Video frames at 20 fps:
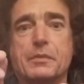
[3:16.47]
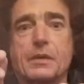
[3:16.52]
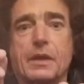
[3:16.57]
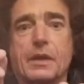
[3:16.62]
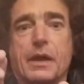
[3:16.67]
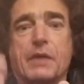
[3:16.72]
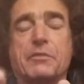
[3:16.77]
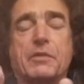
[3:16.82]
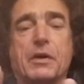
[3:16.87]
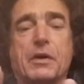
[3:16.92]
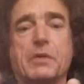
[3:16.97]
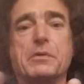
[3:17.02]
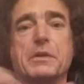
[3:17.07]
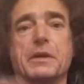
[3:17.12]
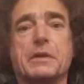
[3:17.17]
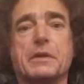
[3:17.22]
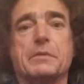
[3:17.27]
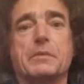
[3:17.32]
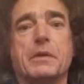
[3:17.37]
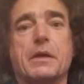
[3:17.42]
F
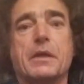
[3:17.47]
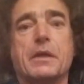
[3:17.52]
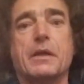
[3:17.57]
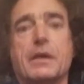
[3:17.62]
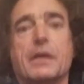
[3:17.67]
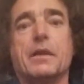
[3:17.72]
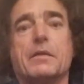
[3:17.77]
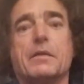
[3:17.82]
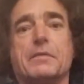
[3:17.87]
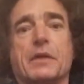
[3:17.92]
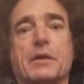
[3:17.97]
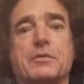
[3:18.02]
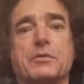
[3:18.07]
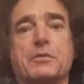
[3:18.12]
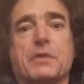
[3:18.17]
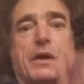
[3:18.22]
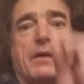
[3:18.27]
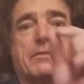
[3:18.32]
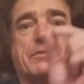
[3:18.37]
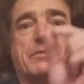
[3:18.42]
Ionian. Next you
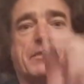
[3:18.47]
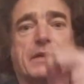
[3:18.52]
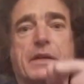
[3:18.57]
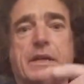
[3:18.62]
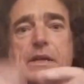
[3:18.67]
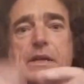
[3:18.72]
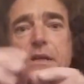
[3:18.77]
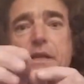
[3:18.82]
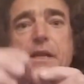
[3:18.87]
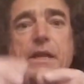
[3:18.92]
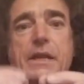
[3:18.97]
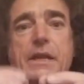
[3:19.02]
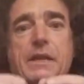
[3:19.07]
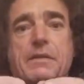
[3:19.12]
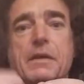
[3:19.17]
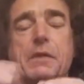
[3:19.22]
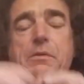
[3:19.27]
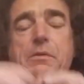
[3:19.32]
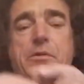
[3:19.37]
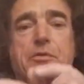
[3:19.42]
have D and E, and
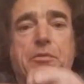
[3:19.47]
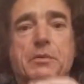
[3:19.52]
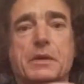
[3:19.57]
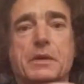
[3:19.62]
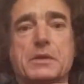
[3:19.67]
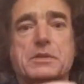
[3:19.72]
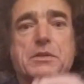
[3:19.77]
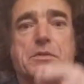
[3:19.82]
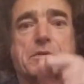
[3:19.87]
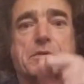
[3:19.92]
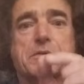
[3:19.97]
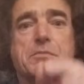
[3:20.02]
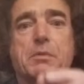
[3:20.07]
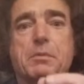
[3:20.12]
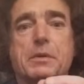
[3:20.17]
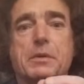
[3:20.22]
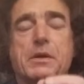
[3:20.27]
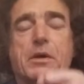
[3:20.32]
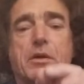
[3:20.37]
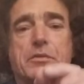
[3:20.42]
they were switched. So what
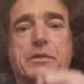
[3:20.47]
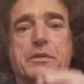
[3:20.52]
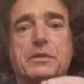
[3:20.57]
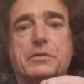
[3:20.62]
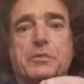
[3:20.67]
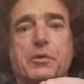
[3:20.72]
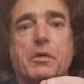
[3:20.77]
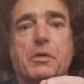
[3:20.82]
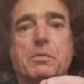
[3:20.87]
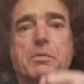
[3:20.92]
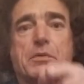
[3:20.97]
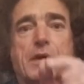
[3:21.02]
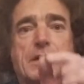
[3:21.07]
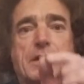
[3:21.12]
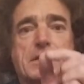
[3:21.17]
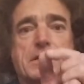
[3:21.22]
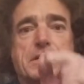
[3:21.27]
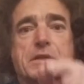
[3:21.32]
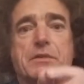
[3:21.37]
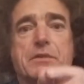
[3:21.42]
we call D Dorian was
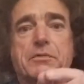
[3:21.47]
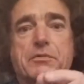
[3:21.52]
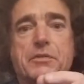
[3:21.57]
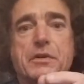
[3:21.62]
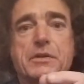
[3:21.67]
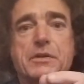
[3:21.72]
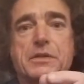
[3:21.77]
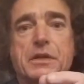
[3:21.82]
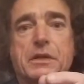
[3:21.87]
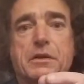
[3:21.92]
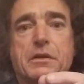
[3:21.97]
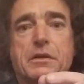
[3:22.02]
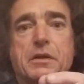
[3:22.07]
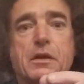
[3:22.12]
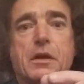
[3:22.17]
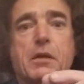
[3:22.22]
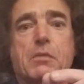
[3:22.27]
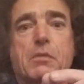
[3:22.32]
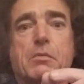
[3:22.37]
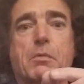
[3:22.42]
actually D Phrygian.
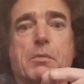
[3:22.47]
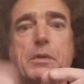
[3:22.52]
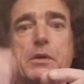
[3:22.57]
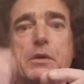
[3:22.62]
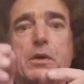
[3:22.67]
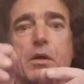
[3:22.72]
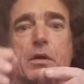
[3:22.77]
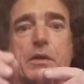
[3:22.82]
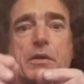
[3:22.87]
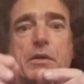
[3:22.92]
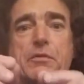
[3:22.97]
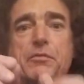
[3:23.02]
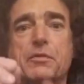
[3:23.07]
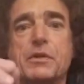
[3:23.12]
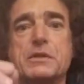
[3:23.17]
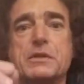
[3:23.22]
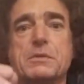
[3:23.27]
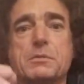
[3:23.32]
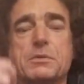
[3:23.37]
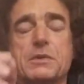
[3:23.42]
What we call E
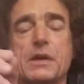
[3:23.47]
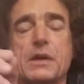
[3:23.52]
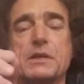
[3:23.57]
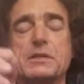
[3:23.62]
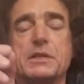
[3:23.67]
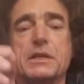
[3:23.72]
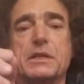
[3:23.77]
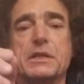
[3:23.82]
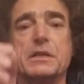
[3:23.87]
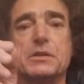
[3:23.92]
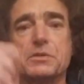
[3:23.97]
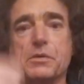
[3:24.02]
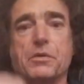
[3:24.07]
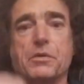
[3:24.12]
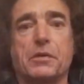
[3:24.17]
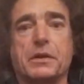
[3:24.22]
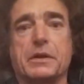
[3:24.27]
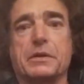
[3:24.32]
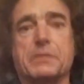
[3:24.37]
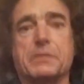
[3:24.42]
Phrygian was actually E
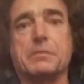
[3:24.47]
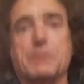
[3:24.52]
Dorian.